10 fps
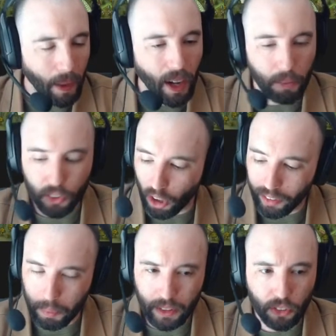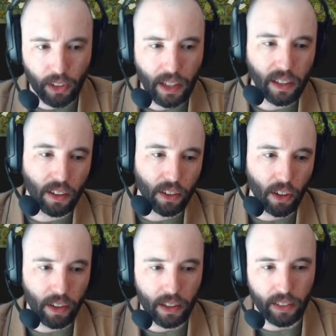Charlie, we use
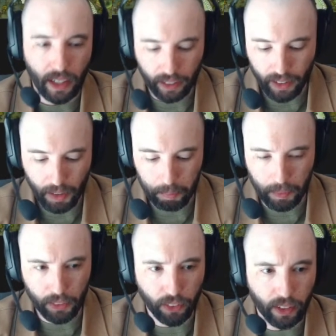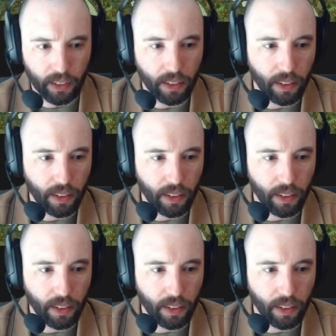inkcarnate.com, my friend.